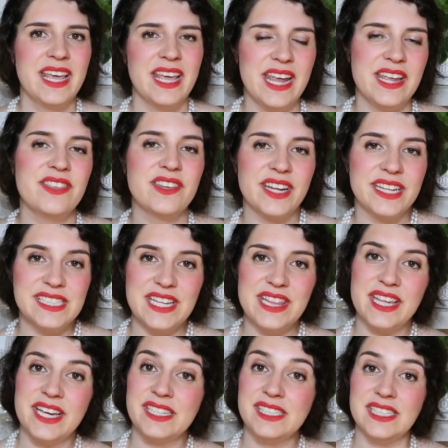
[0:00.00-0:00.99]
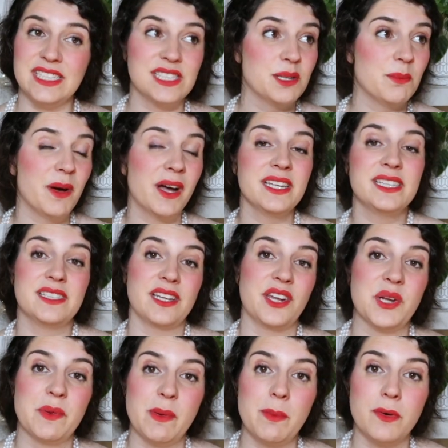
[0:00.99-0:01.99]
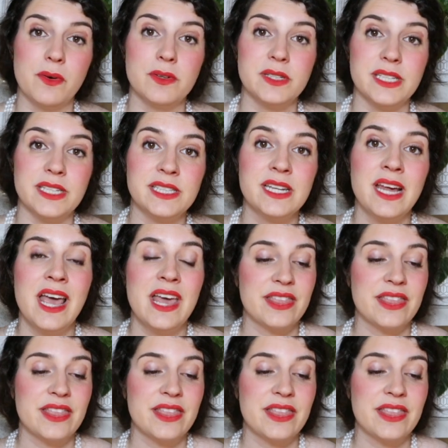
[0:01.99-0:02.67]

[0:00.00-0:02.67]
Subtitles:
In the 1930s, the Bystander reported